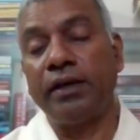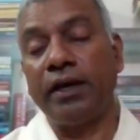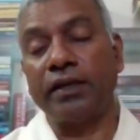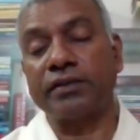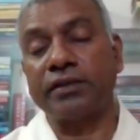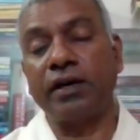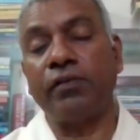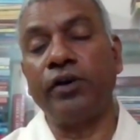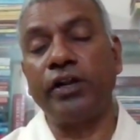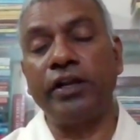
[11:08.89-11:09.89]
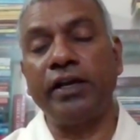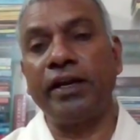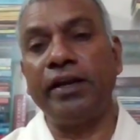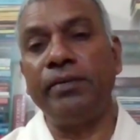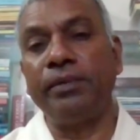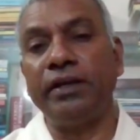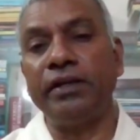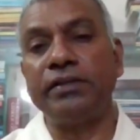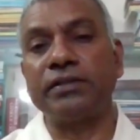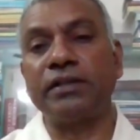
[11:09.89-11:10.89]
extraordinary
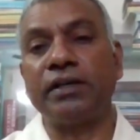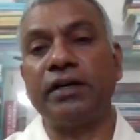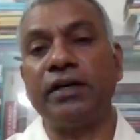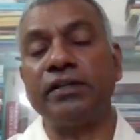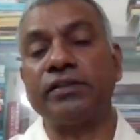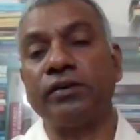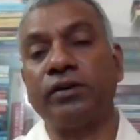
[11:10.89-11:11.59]
ministers